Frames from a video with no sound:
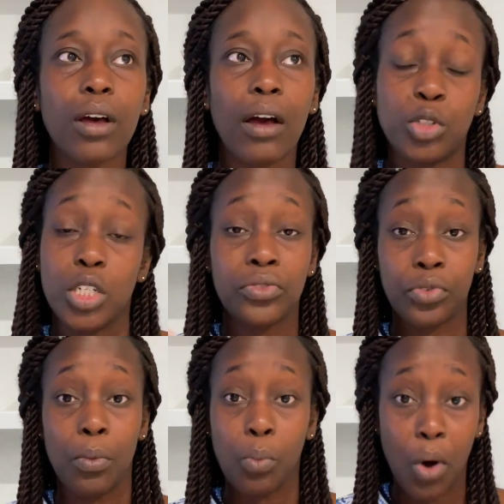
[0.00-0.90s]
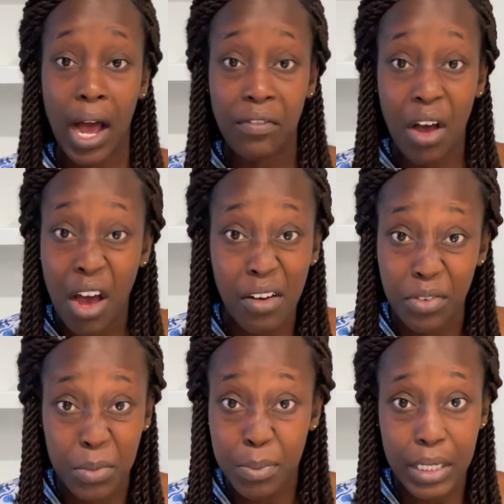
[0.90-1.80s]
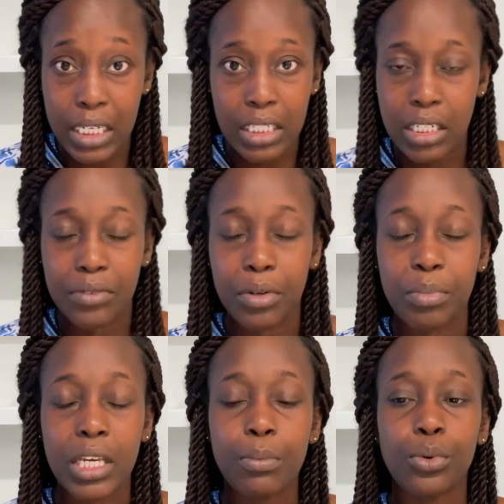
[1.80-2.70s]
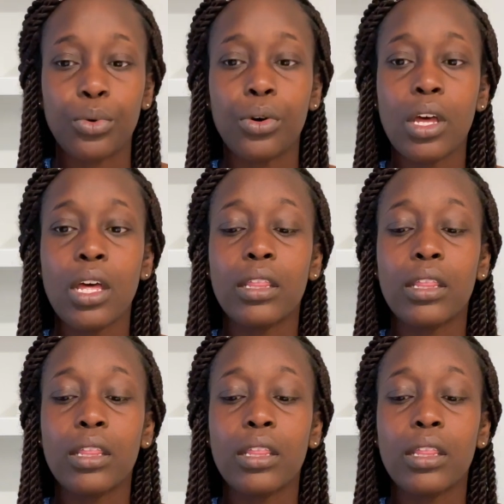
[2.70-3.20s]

just from what I've heard from speaking to different people,